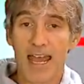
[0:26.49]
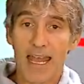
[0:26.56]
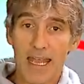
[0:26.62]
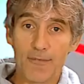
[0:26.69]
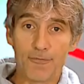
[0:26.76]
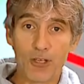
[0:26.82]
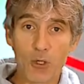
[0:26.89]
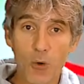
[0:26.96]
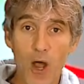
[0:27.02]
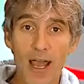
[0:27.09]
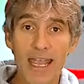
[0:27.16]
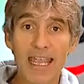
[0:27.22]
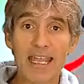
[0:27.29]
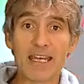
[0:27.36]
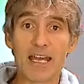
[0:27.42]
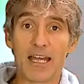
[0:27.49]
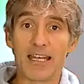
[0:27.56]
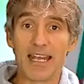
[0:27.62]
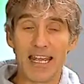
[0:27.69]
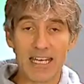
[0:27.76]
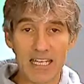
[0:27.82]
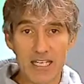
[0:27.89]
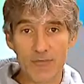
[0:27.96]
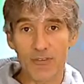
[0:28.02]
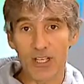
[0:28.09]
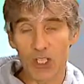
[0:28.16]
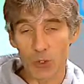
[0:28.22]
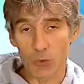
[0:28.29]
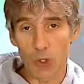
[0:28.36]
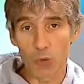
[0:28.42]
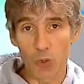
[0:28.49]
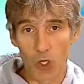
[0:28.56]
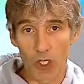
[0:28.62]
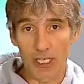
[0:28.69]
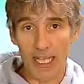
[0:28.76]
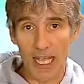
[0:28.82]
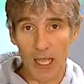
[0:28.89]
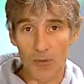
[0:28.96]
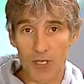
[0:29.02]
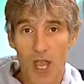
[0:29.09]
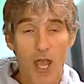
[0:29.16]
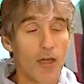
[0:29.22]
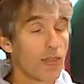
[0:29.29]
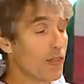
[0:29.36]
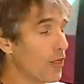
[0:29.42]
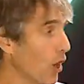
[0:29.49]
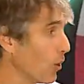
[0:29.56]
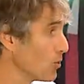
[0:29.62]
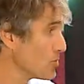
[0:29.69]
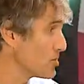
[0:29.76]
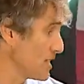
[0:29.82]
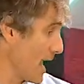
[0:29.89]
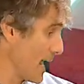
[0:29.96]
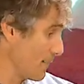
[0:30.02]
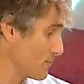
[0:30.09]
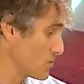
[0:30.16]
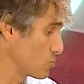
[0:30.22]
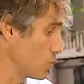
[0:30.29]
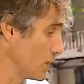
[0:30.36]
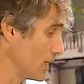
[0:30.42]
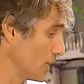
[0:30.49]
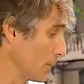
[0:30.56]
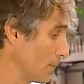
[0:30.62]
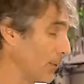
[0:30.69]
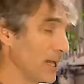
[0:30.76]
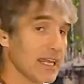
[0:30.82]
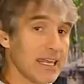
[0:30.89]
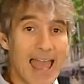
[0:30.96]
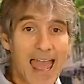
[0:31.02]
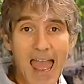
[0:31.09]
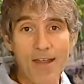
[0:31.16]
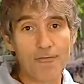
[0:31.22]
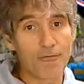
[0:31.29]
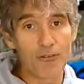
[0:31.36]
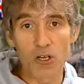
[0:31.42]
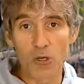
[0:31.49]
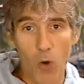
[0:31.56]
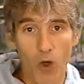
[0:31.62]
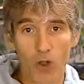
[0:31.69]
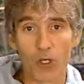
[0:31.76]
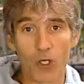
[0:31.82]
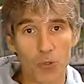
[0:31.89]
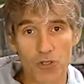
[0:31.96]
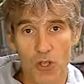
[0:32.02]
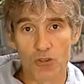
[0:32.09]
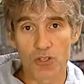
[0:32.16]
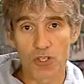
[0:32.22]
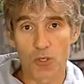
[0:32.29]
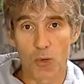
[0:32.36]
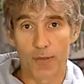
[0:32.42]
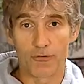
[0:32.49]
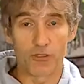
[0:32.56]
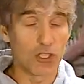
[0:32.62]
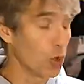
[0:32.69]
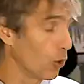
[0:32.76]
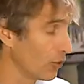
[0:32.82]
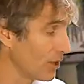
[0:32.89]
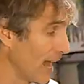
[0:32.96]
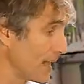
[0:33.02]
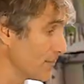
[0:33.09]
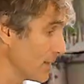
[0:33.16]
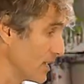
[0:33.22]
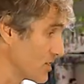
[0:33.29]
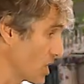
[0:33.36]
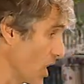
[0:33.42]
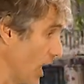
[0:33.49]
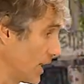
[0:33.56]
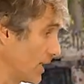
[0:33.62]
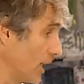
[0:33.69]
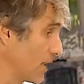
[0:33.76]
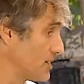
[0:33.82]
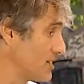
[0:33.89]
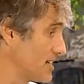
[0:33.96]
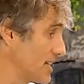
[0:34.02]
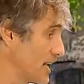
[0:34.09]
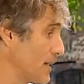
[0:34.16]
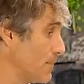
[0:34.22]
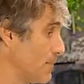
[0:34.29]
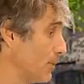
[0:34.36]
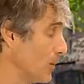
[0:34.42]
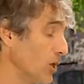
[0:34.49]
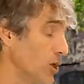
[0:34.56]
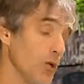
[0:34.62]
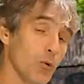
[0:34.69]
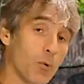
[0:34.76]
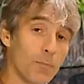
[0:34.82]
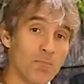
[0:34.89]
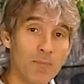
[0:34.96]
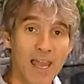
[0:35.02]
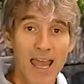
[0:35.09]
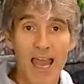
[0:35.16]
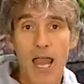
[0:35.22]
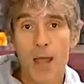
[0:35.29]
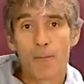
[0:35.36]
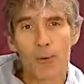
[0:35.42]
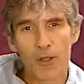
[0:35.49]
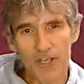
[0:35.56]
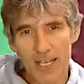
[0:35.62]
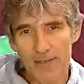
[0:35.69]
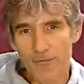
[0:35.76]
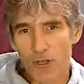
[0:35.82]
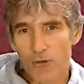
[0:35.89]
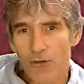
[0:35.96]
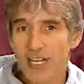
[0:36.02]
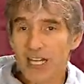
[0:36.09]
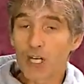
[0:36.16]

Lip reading: If you are in an individual workout, those names will be everyone who's on Zwift. Your name is highlighted in blue. But if you're in a